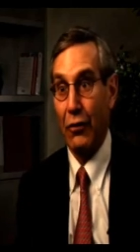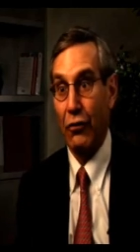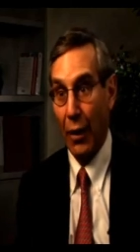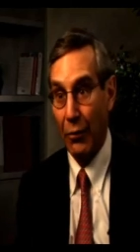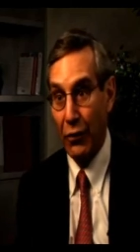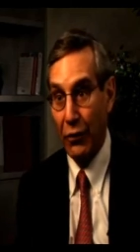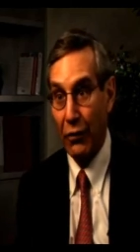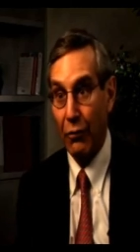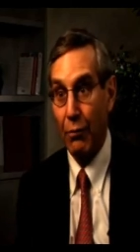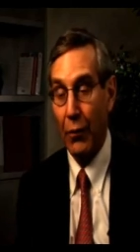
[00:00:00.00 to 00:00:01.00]

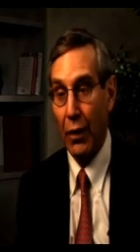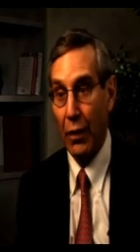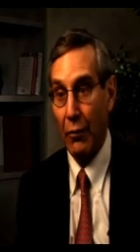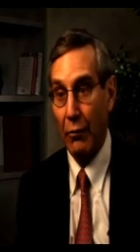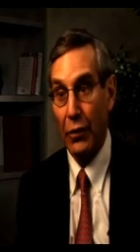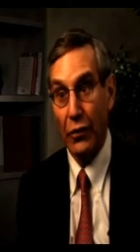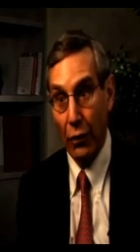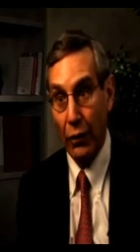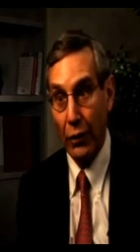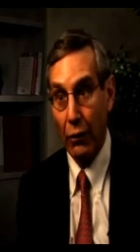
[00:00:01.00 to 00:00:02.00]
substantive um,
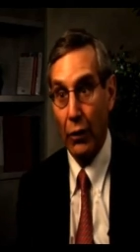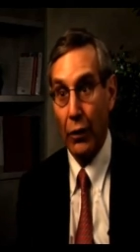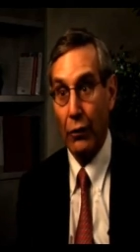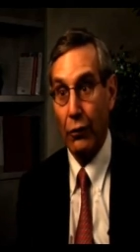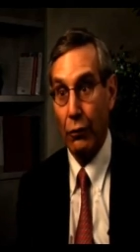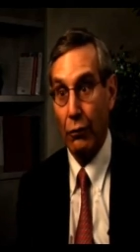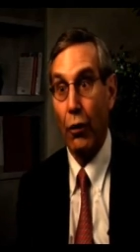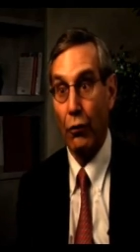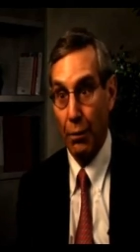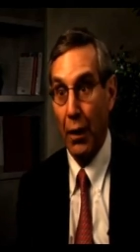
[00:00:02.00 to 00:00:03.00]
material to
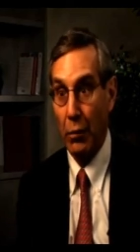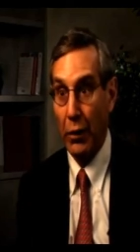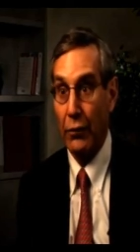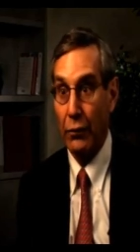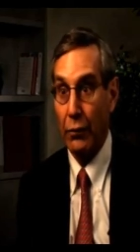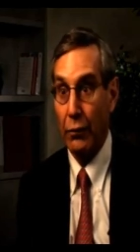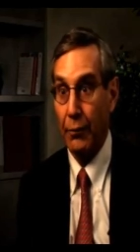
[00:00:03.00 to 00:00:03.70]
those publics.